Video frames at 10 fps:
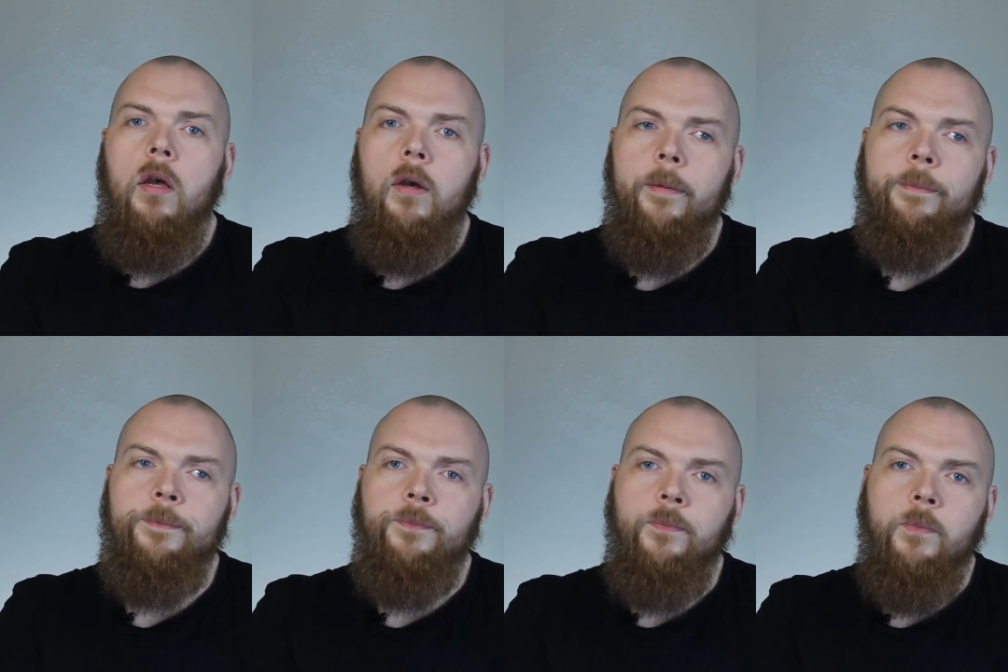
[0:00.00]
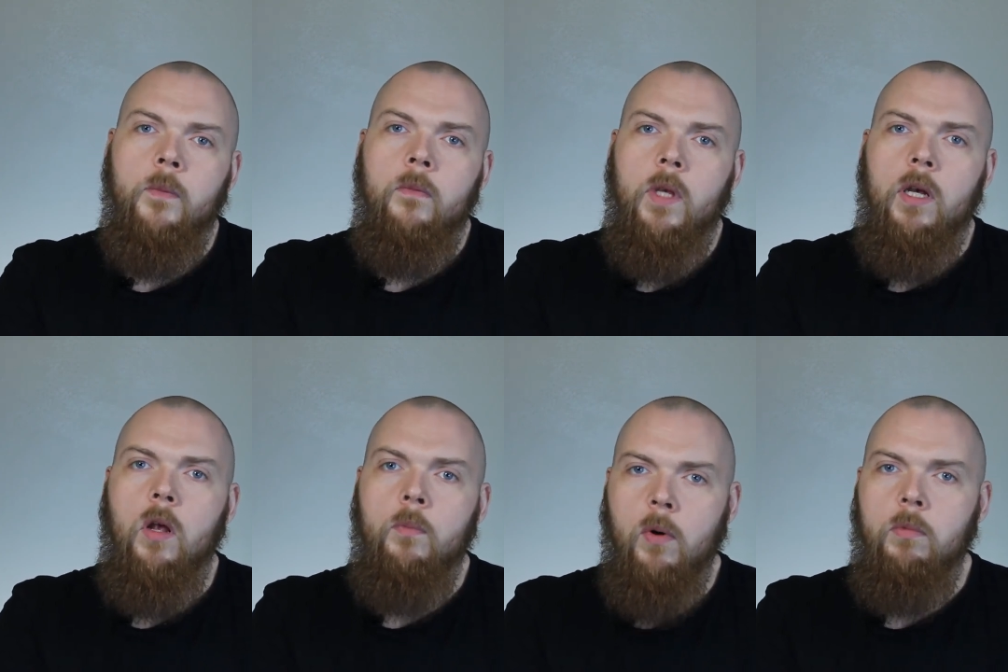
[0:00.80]
and
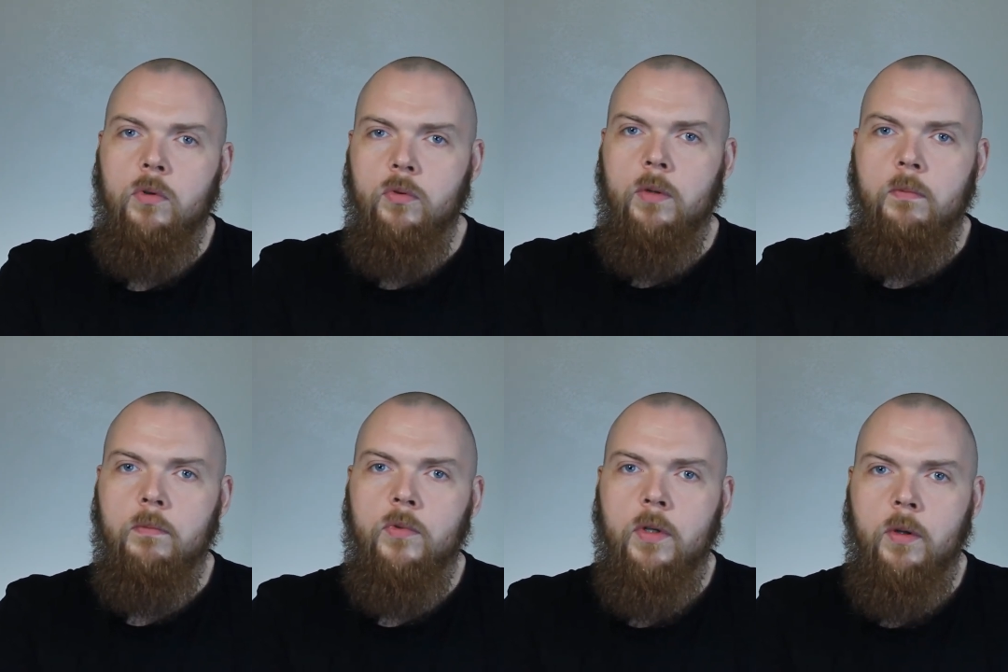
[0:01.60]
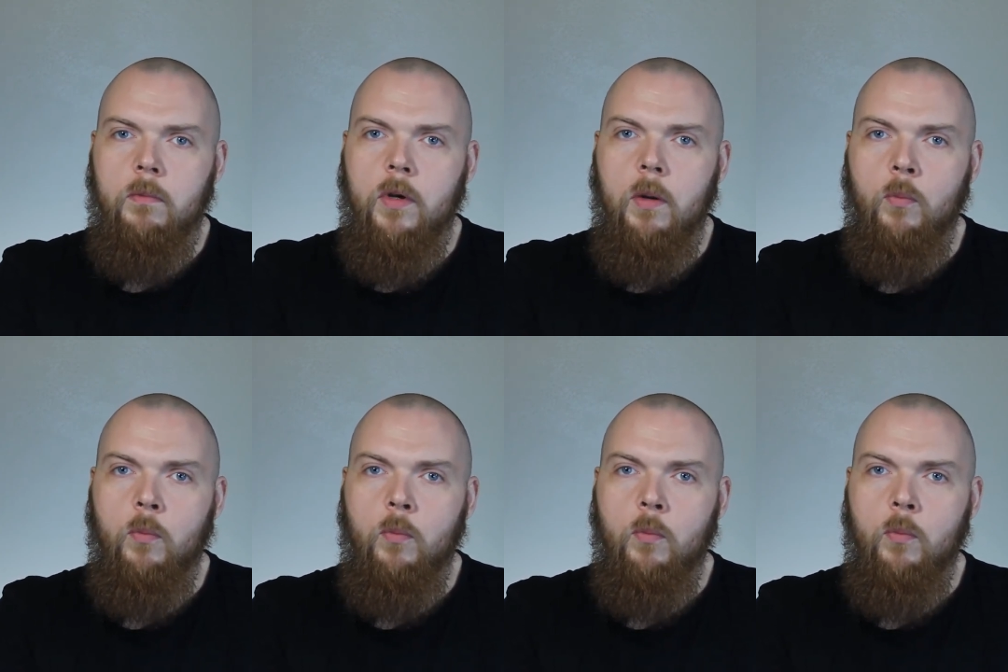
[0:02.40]
I'll probably do some